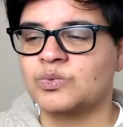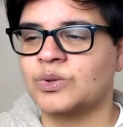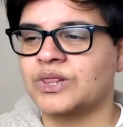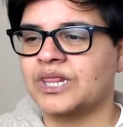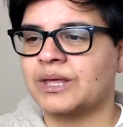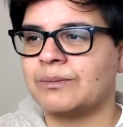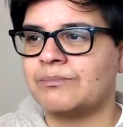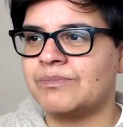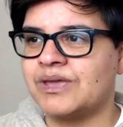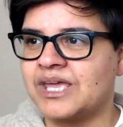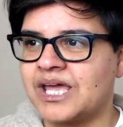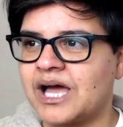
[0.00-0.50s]
when
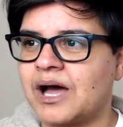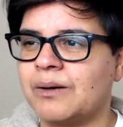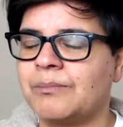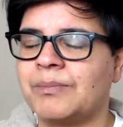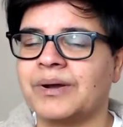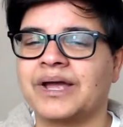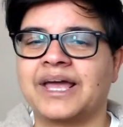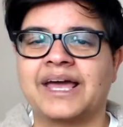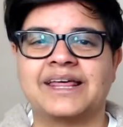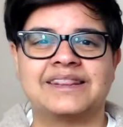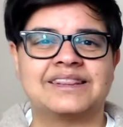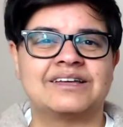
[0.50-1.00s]
they meet
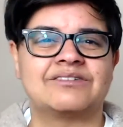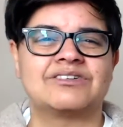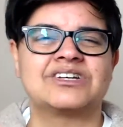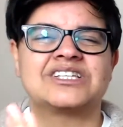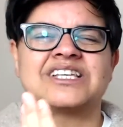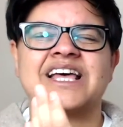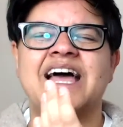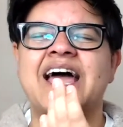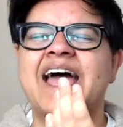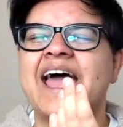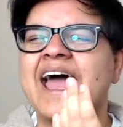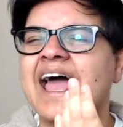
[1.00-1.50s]
up again, there
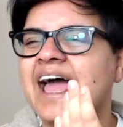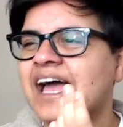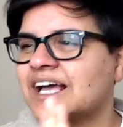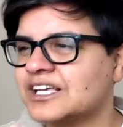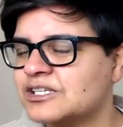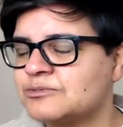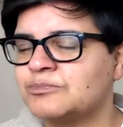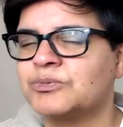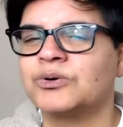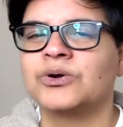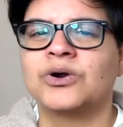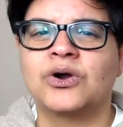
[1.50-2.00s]
is
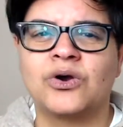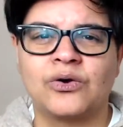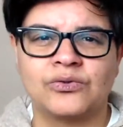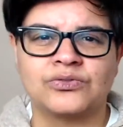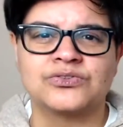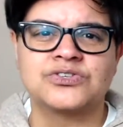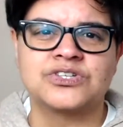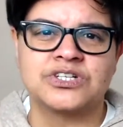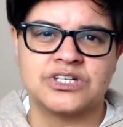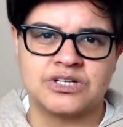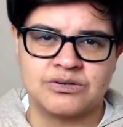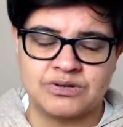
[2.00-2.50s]
expert
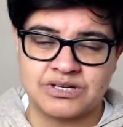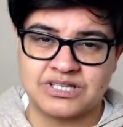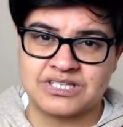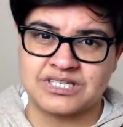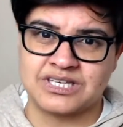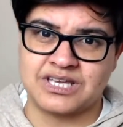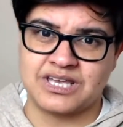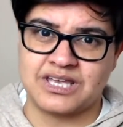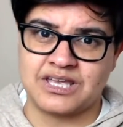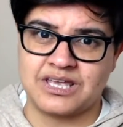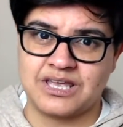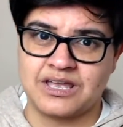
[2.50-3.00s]

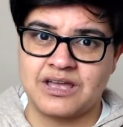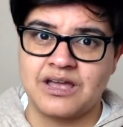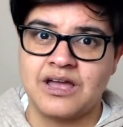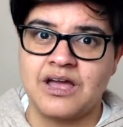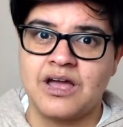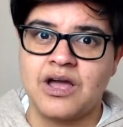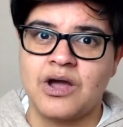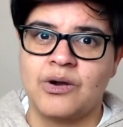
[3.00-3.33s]
continuity